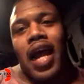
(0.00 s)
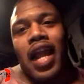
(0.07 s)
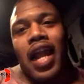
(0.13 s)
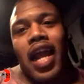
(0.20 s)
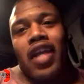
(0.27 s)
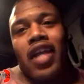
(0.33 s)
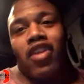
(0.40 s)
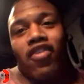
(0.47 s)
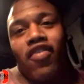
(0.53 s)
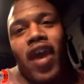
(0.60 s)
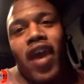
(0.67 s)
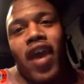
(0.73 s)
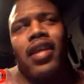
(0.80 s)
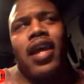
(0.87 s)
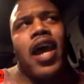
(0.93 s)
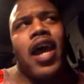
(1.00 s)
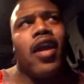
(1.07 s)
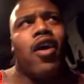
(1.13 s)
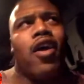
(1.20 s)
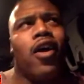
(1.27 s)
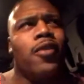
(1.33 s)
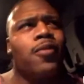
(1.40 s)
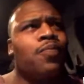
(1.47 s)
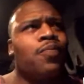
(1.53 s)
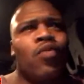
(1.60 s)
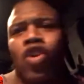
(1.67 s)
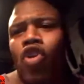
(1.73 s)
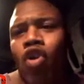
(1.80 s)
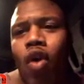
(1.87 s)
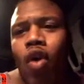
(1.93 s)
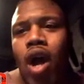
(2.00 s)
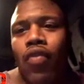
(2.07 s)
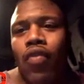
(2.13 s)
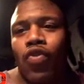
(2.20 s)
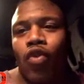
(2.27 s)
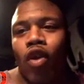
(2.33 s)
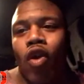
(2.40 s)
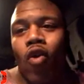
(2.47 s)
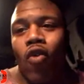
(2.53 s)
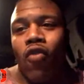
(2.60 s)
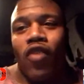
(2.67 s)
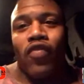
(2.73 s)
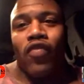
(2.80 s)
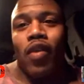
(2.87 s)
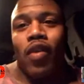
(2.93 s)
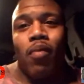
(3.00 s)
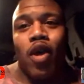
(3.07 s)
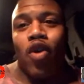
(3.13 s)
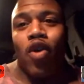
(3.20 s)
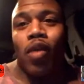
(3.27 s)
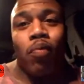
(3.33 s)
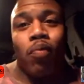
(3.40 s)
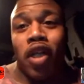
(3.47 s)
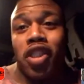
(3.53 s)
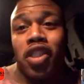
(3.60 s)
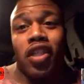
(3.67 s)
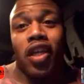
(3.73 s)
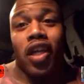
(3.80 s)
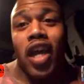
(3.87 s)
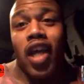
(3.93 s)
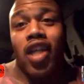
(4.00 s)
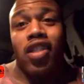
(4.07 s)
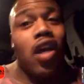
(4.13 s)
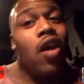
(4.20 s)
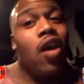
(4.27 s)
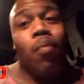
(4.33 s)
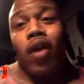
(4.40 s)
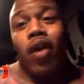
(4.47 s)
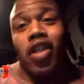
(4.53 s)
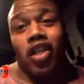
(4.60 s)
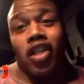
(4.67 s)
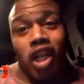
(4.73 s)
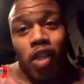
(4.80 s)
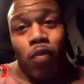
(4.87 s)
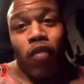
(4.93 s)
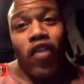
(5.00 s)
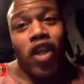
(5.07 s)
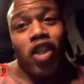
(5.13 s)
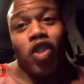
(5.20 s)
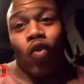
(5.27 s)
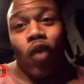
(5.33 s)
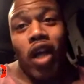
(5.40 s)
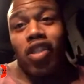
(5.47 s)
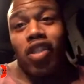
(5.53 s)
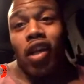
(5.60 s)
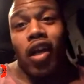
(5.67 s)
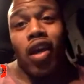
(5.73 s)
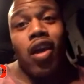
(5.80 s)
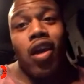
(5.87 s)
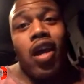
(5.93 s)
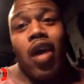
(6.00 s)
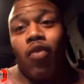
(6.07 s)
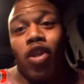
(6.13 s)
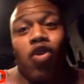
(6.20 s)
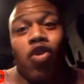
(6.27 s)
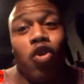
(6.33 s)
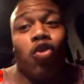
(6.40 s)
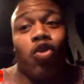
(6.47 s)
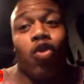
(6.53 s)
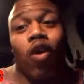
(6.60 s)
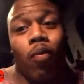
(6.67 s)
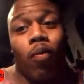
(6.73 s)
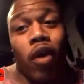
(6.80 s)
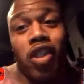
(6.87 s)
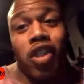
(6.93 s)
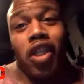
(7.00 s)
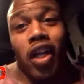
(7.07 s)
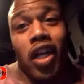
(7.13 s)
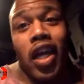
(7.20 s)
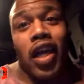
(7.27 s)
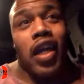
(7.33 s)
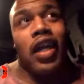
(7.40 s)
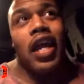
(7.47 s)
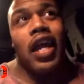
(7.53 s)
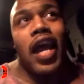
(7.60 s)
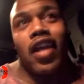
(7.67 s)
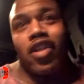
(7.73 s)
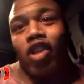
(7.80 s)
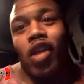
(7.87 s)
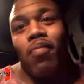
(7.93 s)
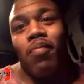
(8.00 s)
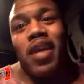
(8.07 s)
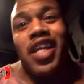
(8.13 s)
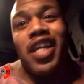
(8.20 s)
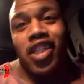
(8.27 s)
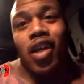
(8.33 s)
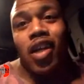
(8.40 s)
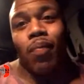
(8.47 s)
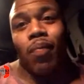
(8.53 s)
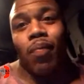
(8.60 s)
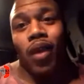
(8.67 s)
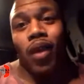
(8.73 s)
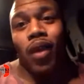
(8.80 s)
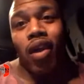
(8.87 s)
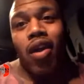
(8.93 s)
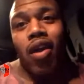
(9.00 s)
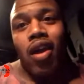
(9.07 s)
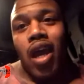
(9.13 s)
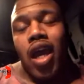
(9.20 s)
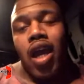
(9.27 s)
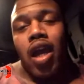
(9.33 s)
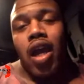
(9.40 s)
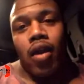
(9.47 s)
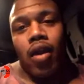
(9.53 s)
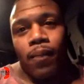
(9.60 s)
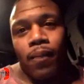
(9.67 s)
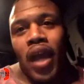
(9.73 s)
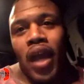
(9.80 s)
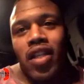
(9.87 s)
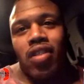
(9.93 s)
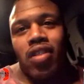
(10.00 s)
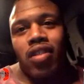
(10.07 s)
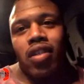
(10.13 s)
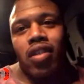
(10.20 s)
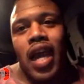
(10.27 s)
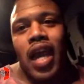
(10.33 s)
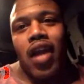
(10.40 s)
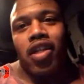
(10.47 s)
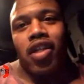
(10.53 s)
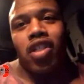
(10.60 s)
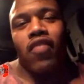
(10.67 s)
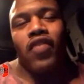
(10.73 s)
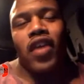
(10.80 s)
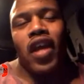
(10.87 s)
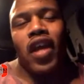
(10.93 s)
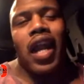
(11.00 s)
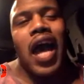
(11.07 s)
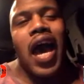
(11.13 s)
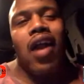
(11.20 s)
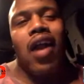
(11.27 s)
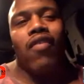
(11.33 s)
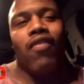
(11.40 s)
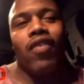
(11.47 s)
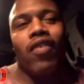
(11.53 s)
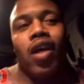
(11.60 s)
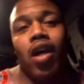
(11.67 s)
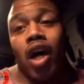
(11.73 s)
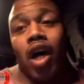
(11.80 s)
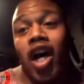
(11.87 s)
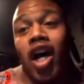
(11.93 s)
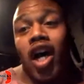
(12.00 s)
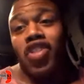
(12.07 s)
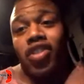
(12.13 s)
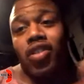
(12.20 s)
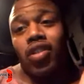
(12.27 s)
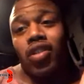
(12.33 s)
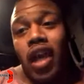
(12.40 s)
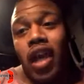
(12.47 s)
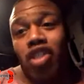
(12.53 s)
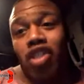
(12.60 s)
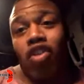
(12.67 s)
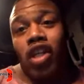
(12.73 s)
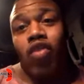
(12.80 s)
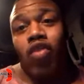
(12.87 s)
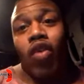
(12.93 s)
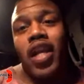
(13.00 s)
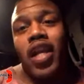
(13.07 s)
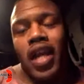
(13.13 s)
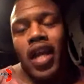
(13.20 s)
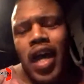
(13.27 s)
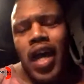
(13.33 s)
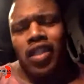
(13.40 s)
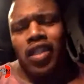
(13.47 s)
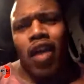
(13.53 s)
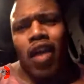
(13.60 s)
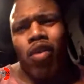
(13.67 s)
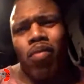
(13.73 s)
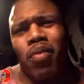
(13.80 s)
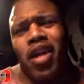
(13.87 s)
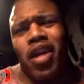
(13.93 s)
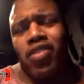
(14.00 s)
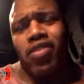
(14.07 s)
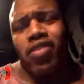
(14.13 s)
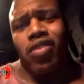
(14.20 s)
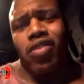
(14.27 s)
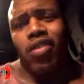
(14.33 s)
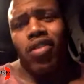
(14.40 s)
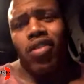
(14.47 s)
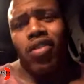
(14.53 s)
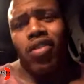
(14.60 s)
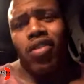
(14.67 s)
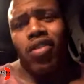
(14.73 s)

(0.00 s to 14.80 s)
like, I like the fact that you don't go out and throw 50 million punches and kicks, because it is professional wrestling. And when you do throw a punch and a kick, it actually means something. And that's the kind of stuff that a lot of us as green guys, like, we miss.